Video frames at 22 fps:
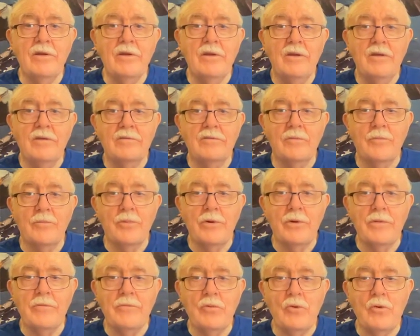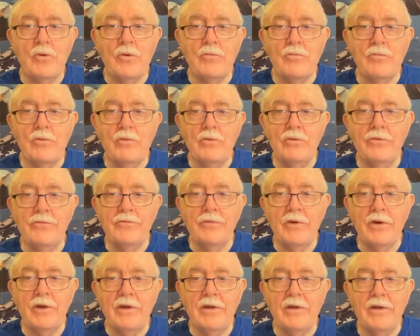Supreme Court Rules for
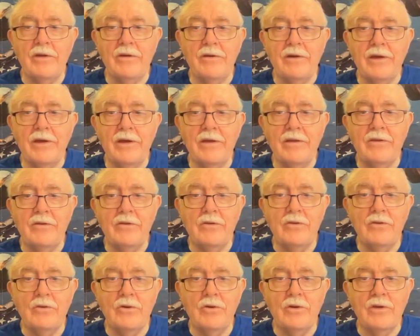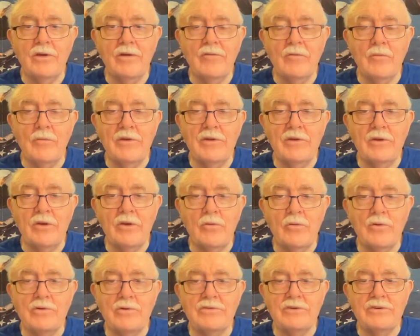NRA and New York Government
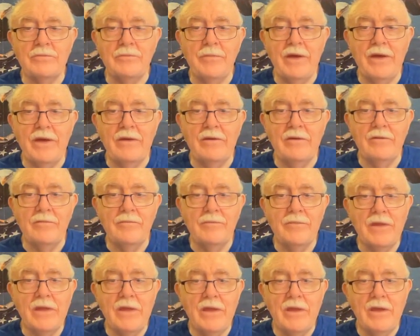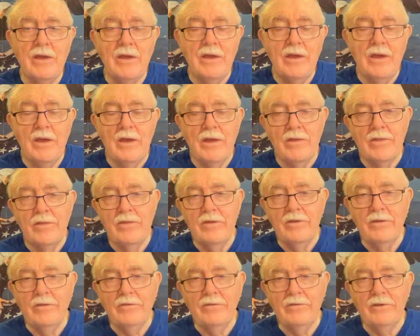Coercion Battle.
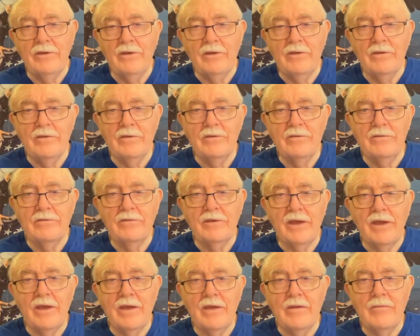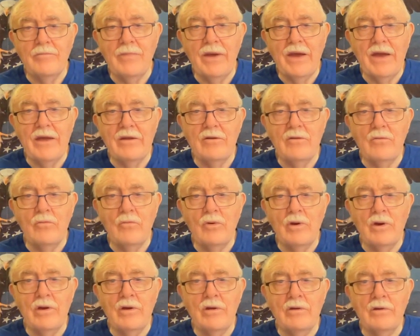This is a battle
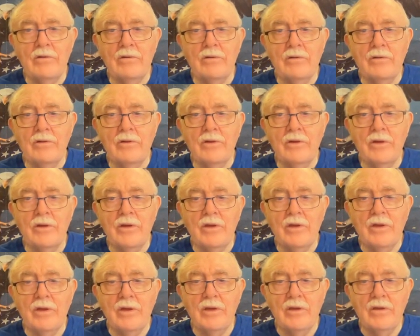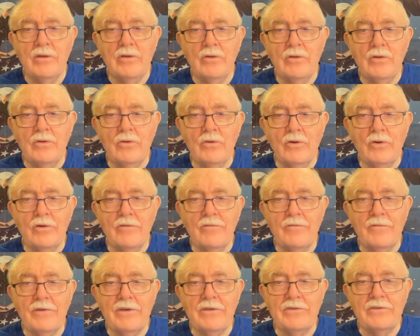where New York
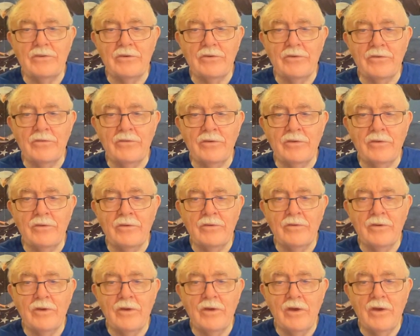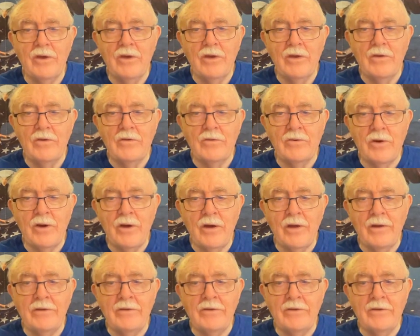officials
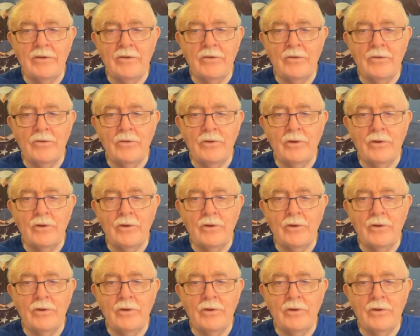tried to,